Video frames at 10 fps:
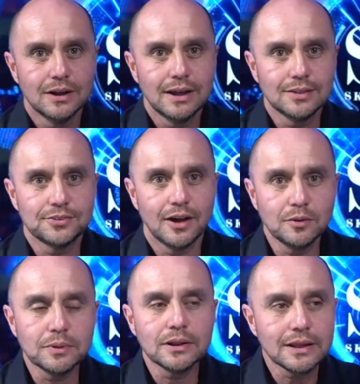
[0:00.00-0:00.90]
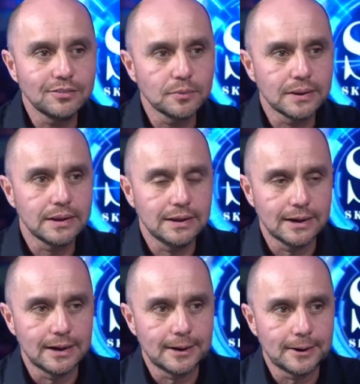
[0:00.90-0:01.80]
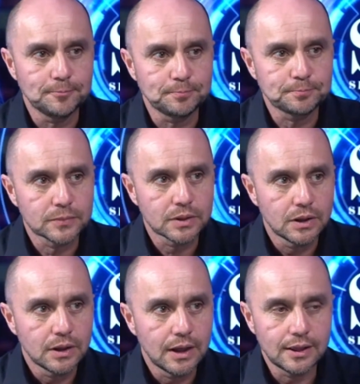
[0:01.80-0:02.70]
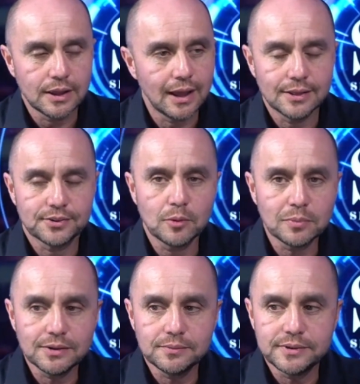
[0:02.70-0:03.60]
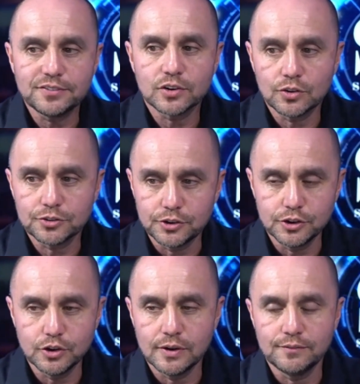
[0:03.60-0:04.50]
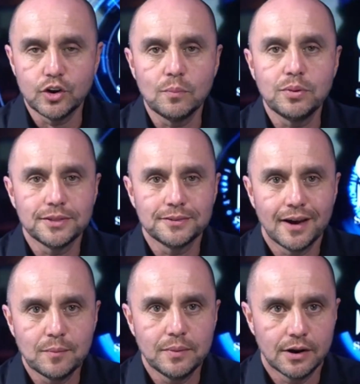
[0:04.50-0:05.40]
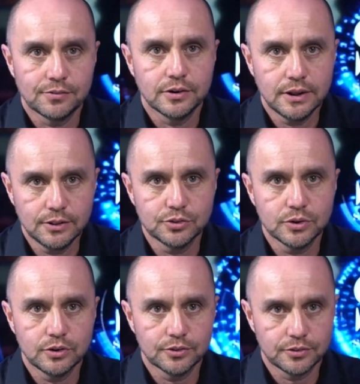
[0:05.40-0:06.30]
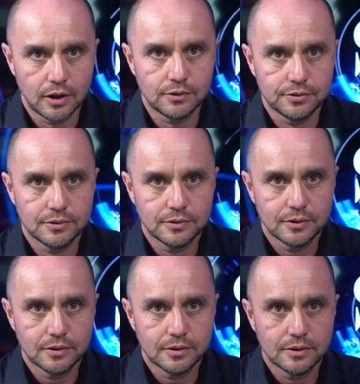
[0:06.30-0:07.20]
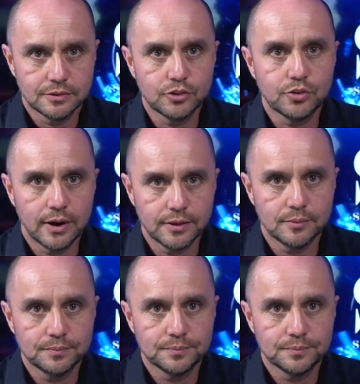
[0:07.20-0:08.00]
it's unbelievably um, it's unbelievably difficult to do if you don't put the time and effort into it yourself to train them.